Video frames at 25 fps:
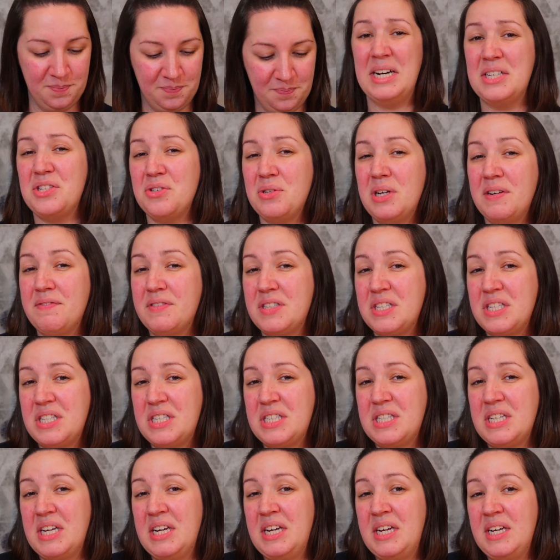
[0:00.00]
I do have to
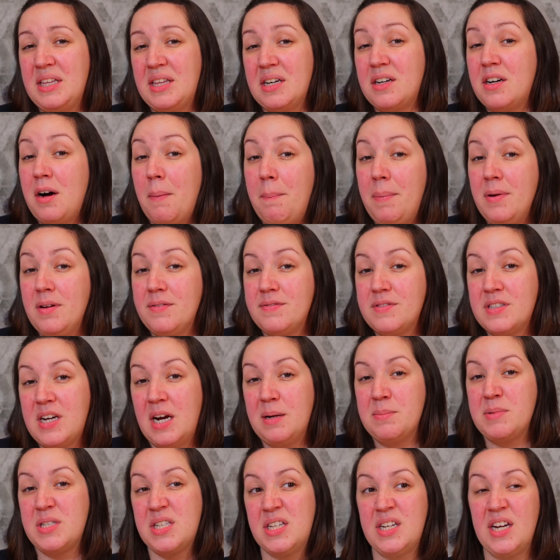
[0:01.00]
say, the couple of
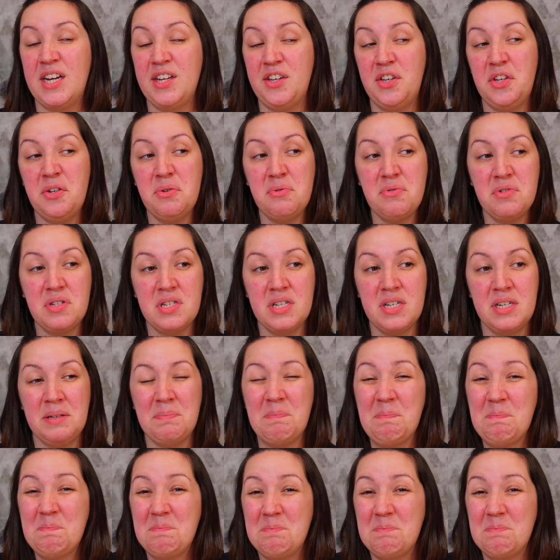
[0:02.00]
times that I use it,